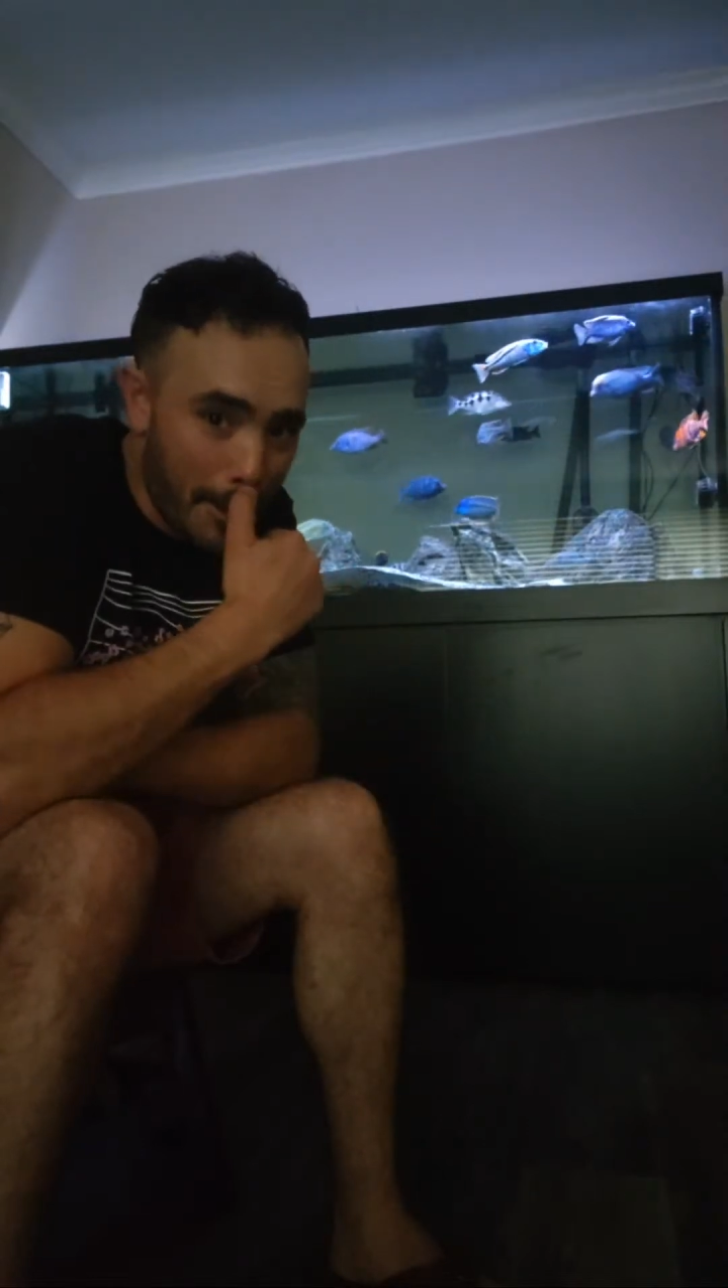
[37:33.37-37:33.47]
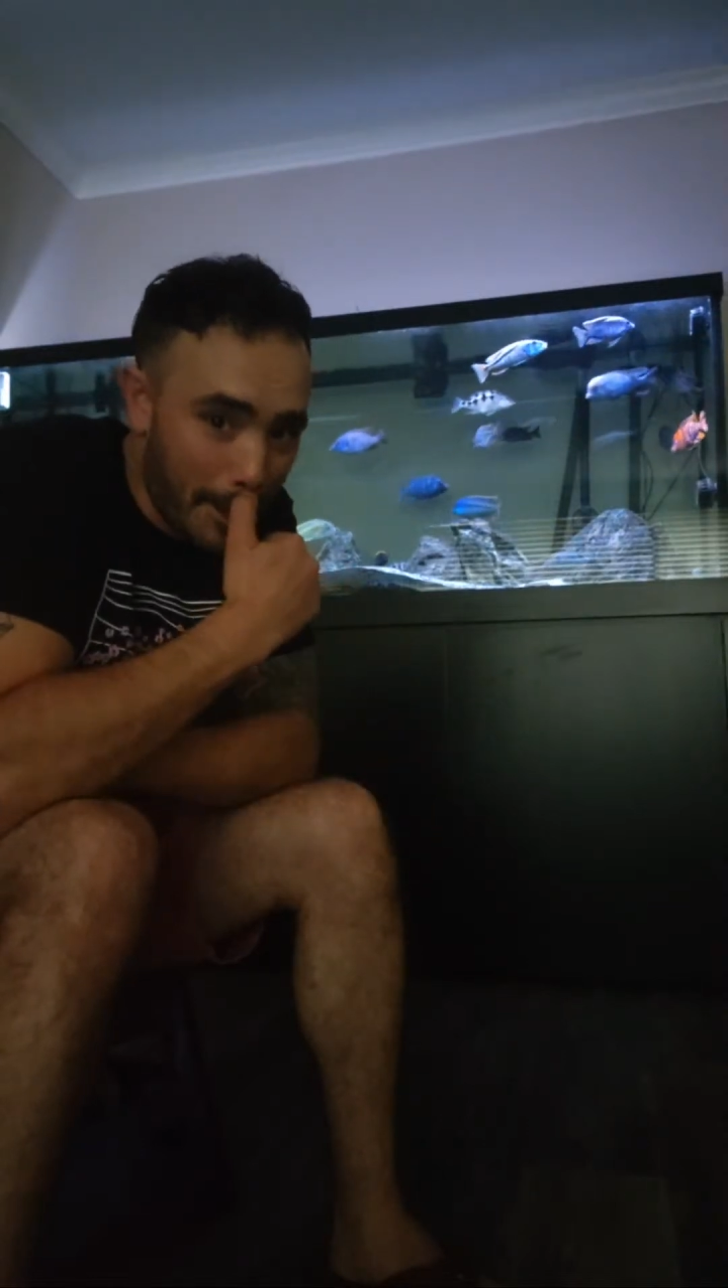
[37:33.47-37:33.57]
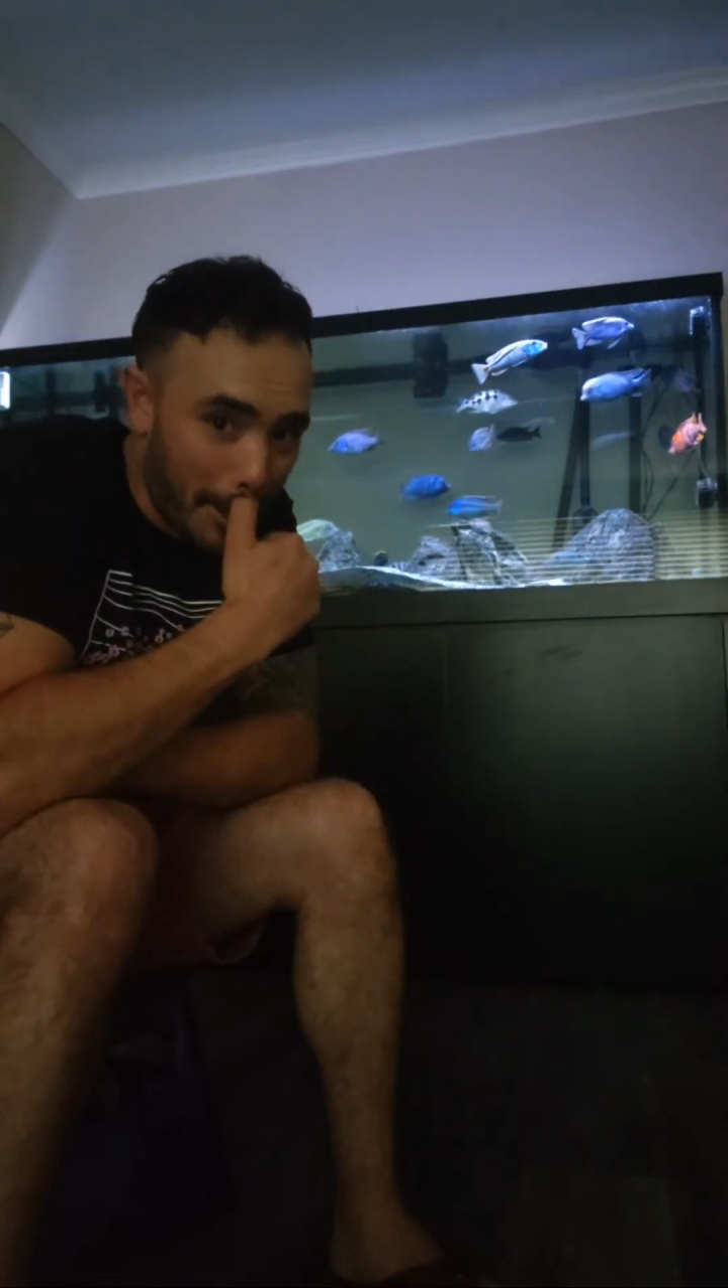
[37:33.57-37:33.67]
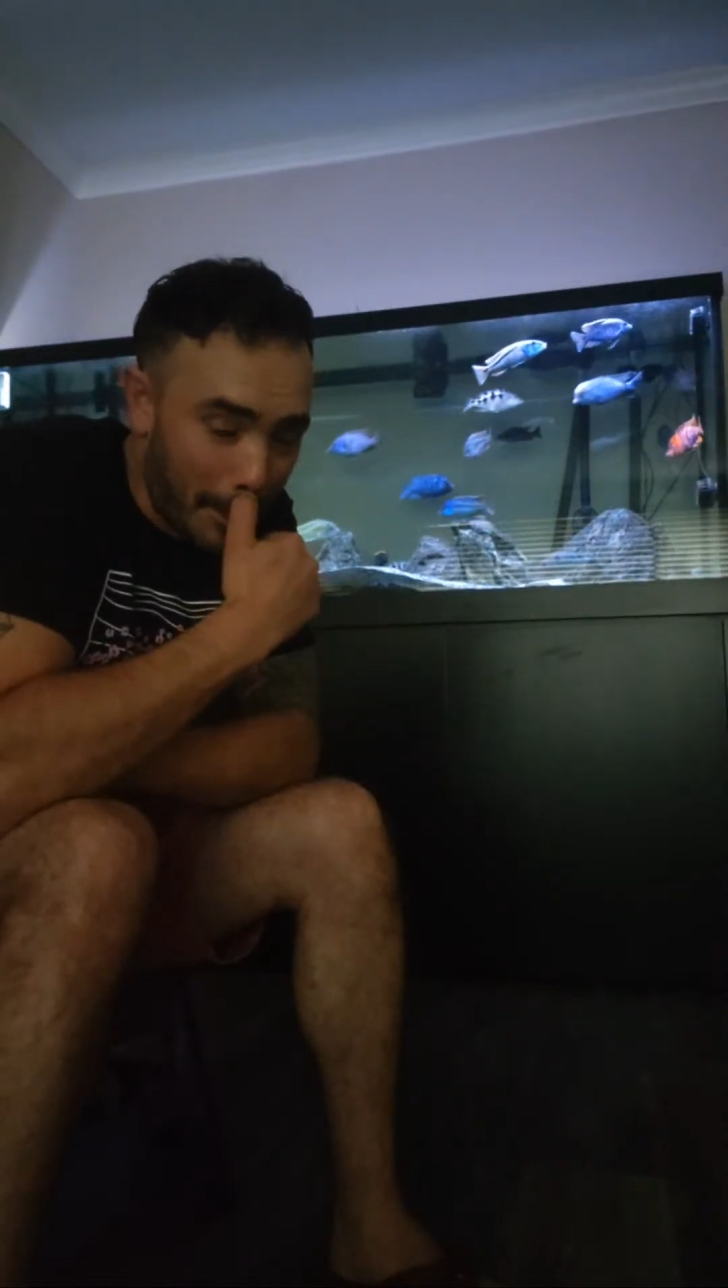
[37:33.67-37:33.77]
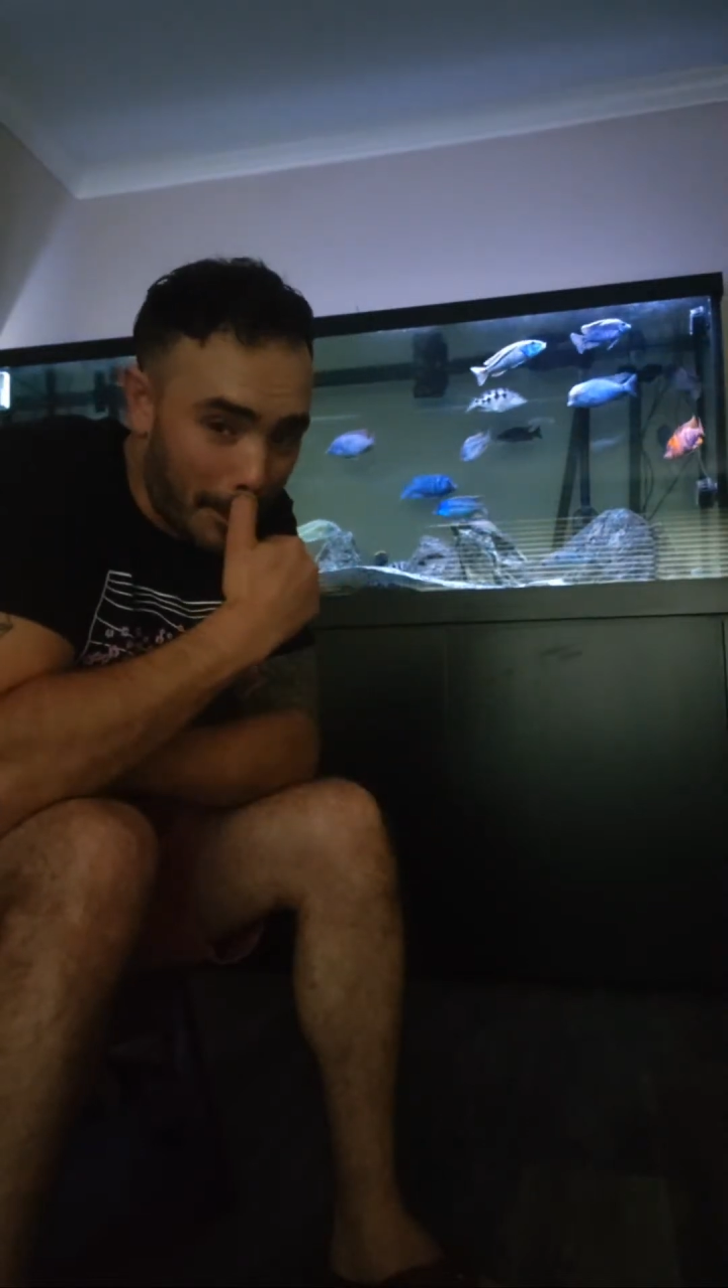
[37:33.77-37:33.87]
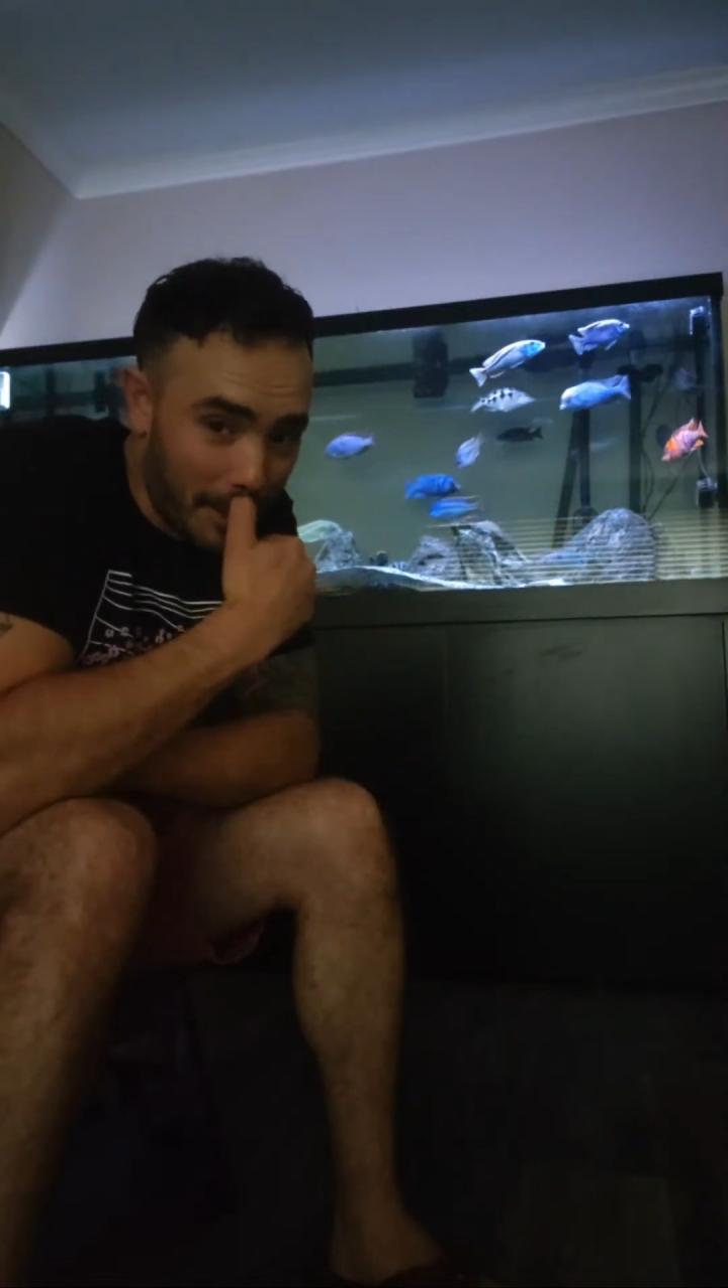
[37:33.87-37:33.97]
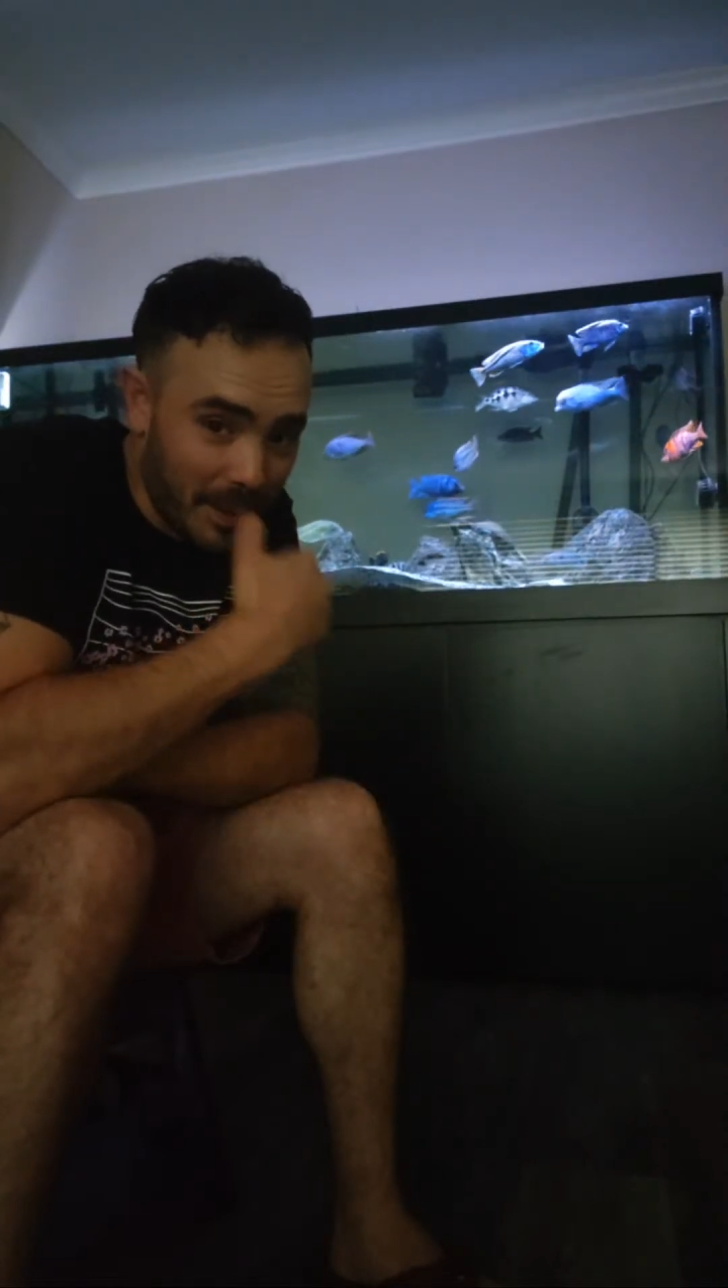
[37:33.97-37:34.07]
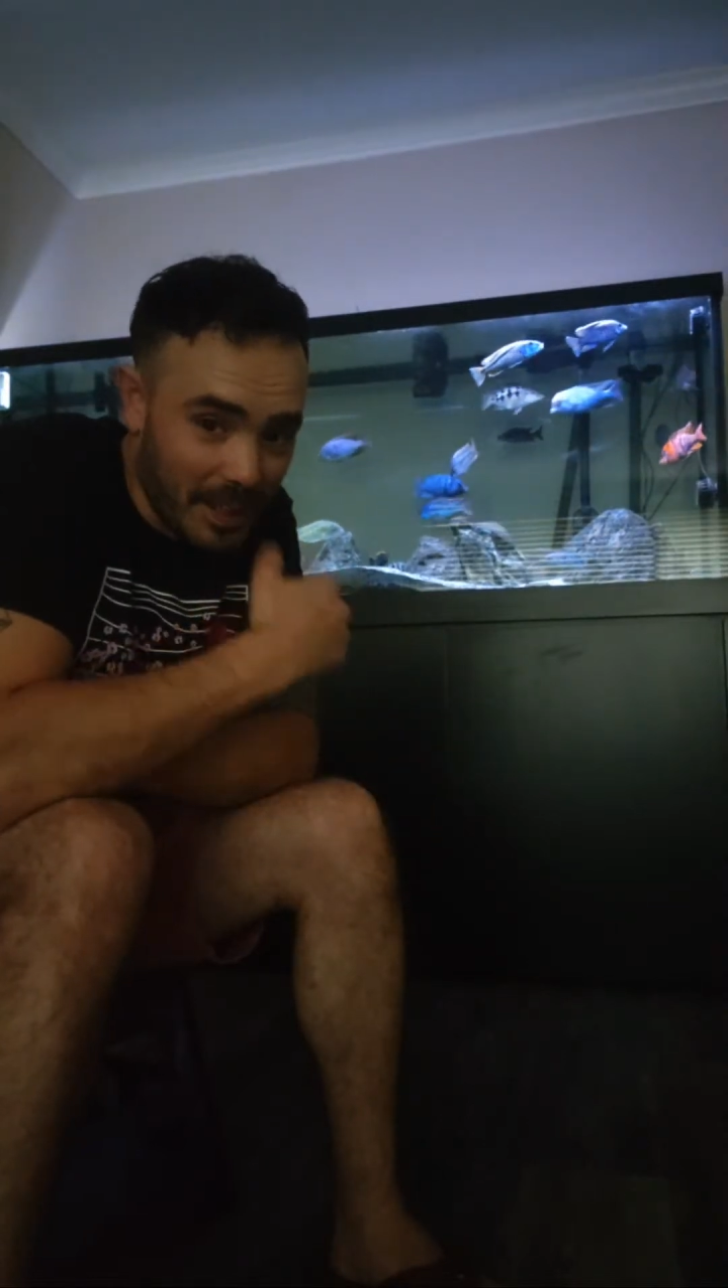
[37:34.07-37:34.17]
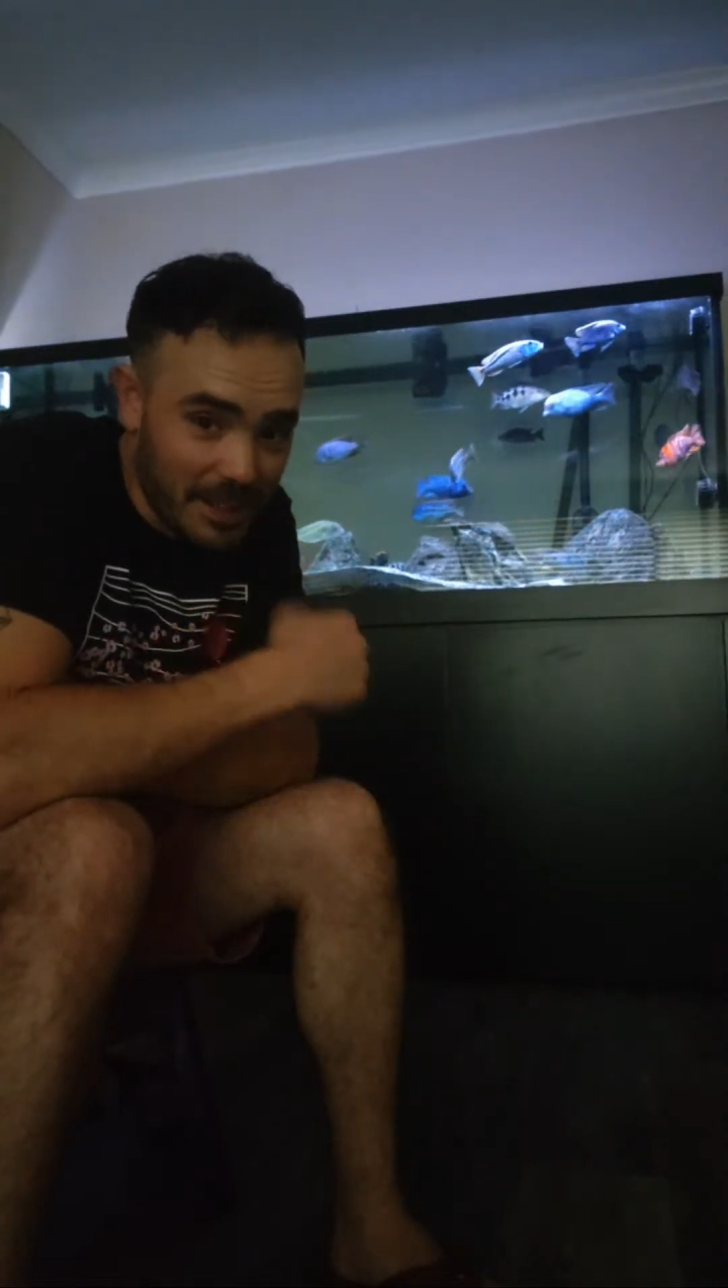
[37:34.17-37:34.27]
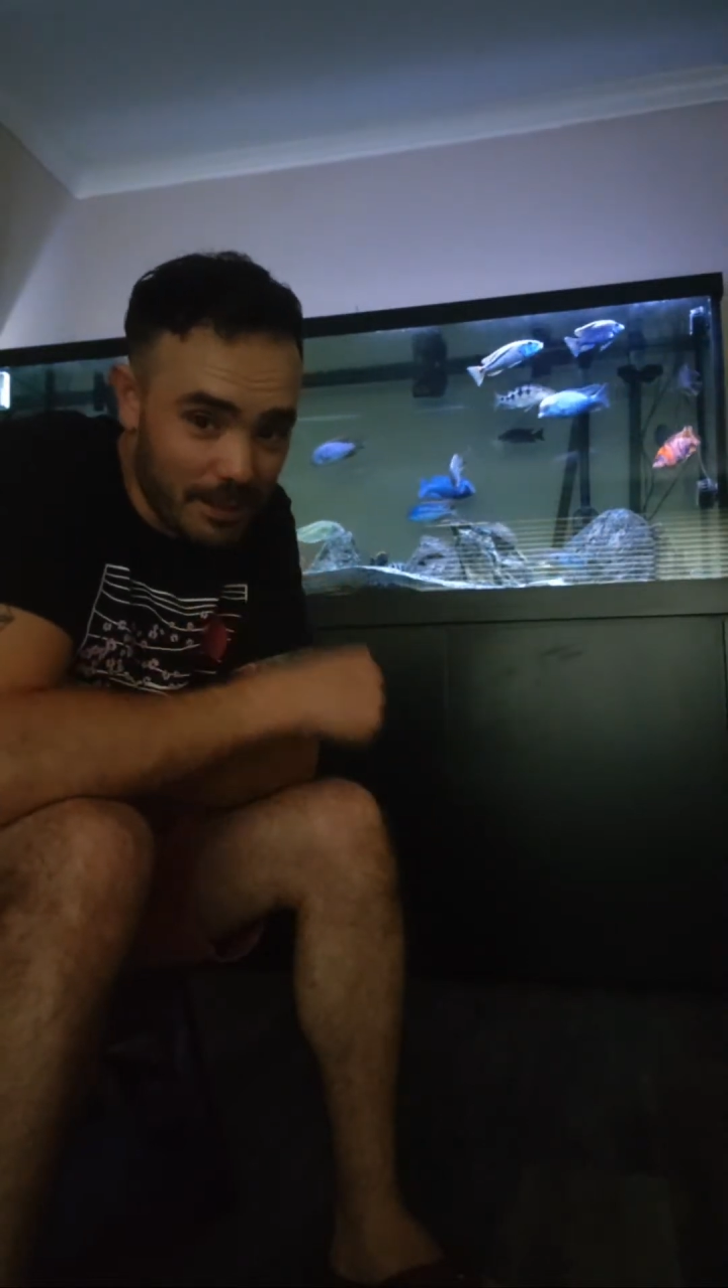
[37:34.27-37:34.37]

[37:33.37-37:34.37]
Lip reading: unless